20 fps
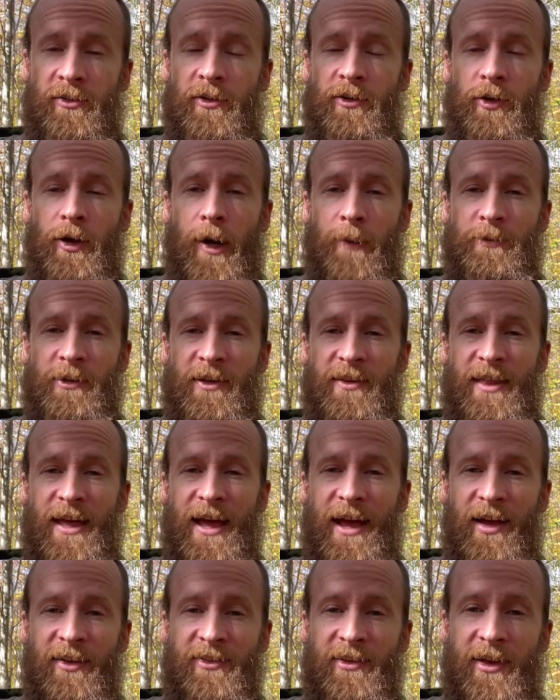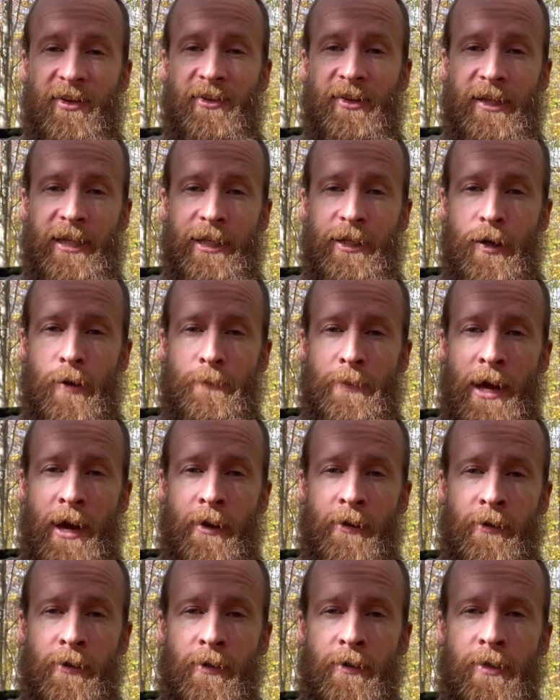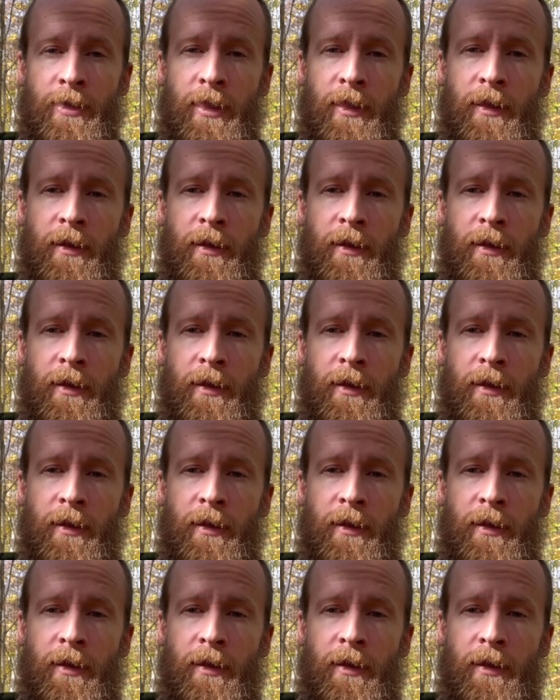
adopted the S S Lido pattern,